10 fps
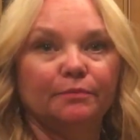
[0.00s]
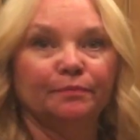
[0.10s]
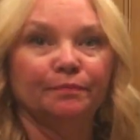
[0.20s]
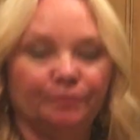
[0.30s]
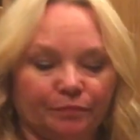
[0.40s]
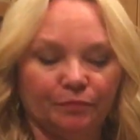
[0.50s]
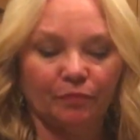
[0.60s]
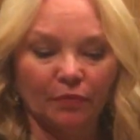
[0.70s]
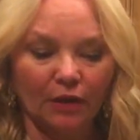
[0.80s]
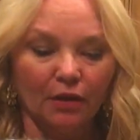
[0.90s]
Mm-hmm.
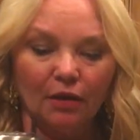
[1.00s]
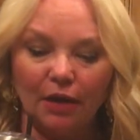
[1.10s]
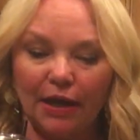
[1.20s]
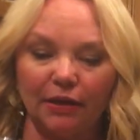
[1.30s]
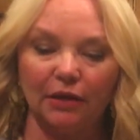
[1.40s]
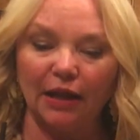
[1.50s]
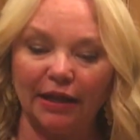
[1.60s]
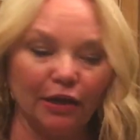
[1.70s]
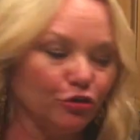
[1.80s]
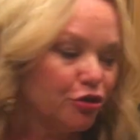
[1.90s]
And I
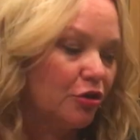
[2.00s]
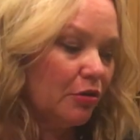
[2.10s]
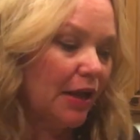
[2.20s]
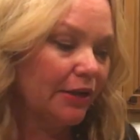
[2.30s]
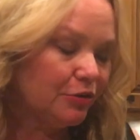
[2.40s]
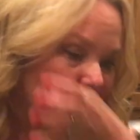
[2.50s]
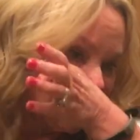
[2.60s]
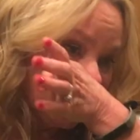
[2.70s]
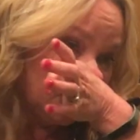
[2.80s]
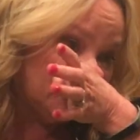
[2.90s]
like kosher salt. I use
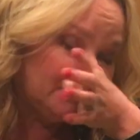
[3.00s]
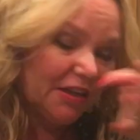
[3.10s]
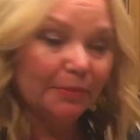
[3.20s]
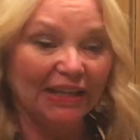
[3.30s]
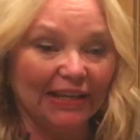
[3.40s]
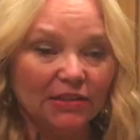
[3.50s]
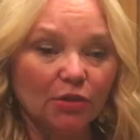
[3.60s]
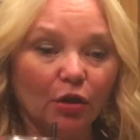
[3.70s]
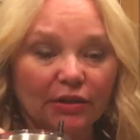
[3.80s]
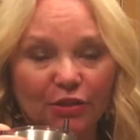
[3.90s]
Himalayan
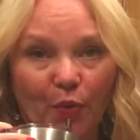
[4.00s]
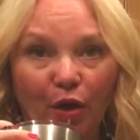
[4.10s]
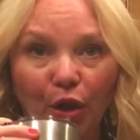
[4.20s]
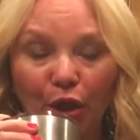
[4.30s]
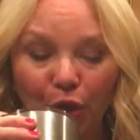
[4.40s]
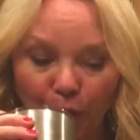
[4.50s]
salt as well.